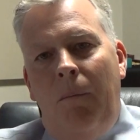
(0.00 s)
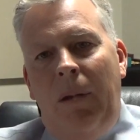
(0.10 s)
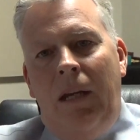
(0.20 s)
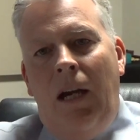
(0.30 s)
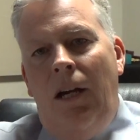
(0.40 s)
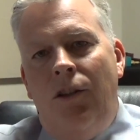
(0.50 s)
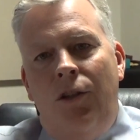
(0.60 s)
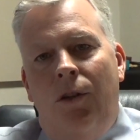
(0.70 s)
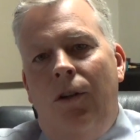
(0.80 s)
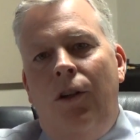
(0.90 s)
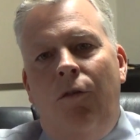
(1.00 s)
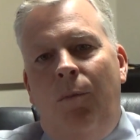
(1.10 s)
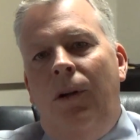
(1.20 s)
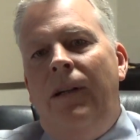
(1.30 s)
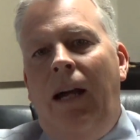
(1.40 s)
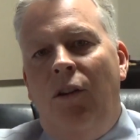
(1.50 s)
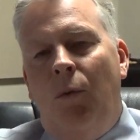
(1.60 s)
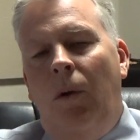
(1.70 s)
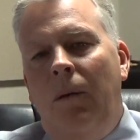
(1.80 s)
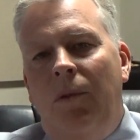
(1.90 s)
because you've put down
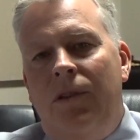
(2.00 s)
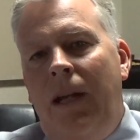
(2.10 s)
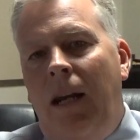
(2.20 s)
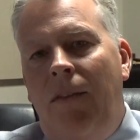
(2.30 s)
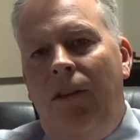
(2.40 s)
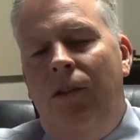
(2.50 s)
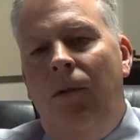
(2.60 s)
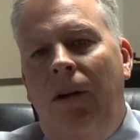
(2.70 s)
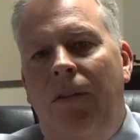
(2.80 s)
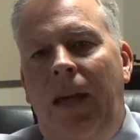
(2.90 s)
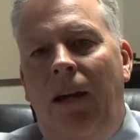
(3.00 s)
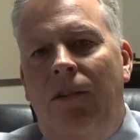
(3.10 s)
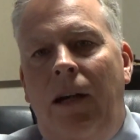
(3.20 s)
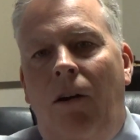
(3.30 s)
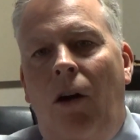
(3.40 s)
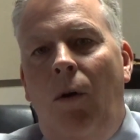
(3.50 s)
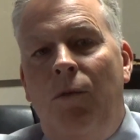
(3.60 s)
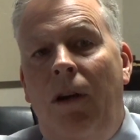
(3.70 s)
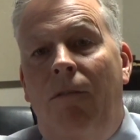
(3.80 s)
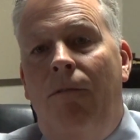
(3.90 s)
20% on this $200,000 home,
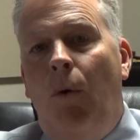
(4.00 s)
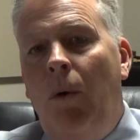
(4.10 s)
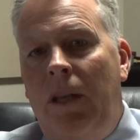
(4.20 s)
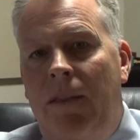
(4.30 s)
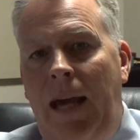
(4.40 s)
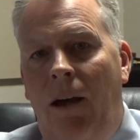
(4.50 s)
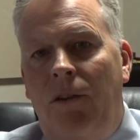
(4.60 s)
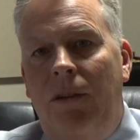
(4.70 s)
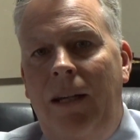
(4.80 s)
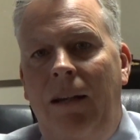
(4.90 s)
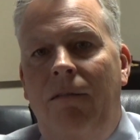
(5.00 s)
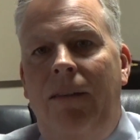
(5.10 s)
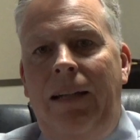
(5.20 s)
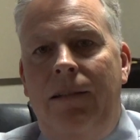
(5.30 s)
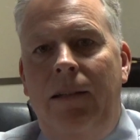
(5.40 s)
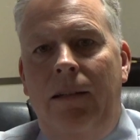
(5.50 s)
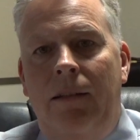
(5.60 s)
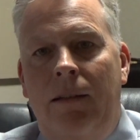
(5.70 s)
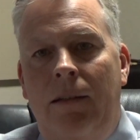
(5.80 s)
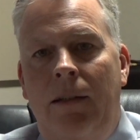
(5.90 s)
you have $40,000 invested.
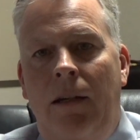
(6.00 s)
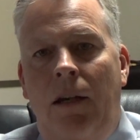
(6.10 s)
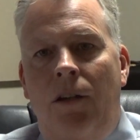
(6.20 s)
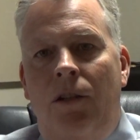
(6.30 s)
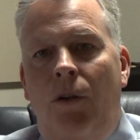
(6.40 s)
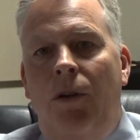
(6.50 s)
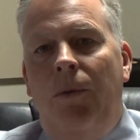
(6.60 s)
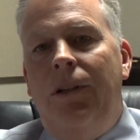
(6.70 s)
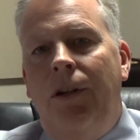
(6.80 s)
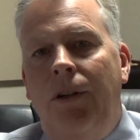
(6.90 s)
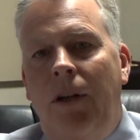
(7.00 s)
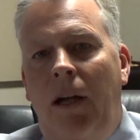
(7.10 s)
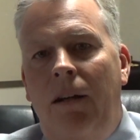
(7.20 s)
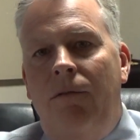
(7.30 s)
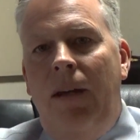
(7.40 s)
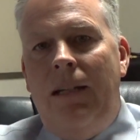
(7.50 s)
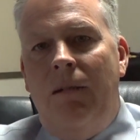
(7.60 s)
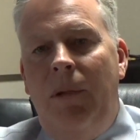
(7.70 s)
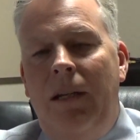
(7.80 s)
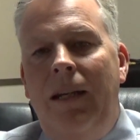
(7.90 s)
So your return on
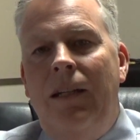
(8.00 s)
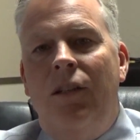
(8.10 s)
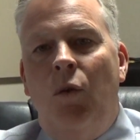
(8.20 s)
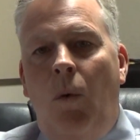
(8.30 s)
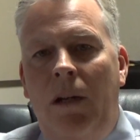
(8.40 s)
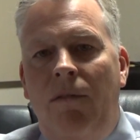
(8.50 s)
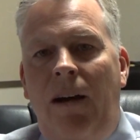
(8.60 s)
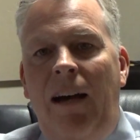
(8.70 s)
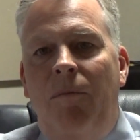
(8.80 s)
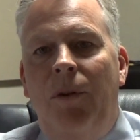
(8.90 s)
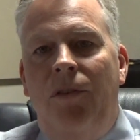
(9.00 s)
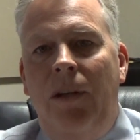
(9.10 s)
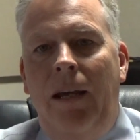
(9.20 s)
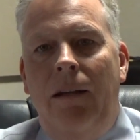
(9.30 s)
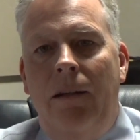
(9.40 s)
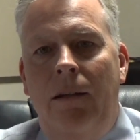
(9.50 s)
investment is 25%.